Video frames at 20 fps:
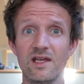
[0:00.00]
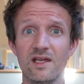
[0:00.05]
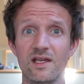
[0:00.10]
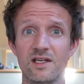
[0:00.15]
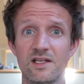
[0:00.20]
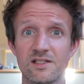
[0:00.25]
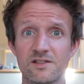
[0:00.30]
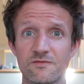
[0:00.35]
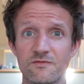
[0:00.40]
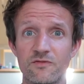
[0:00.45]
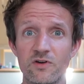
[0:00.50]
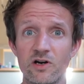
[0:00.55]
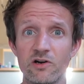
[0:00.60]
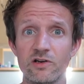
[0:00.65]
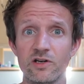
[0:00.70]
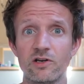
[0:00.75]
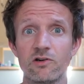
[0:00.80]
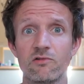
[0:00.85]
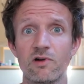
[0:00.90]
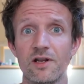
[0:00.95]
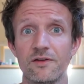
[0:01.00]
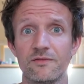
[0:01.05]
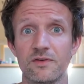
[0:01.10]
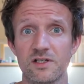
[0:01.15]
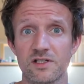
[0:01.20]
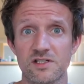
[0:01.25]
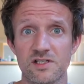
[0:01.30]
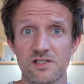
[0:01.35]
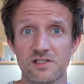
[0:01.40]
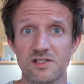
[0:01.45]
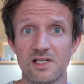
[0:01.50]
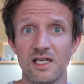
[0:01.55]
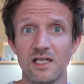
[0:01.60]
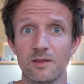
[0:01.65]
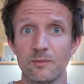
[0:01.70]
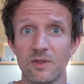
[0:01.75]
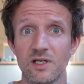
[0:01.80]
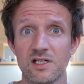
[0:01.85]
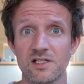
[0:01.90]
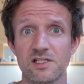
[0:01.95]
it is very great for the
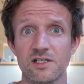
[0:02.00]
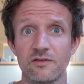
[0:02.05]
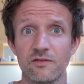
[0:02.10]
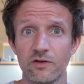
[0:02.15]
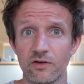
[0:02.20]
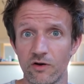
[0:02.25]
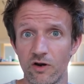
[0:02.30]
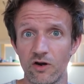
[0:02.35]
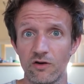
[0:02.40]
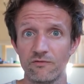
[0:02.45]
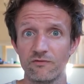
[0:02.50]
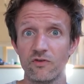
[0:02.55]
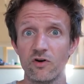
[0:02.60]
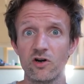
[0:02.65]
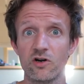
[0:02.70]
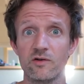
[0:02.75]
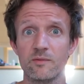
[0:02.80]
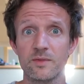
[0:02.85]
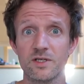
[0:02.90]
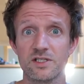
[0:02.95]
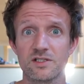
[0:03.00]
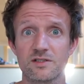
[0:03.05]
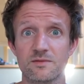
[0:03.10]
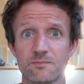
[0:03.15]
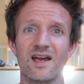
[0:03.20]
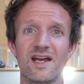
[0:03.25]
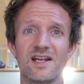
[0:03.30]
sustainability of our environment,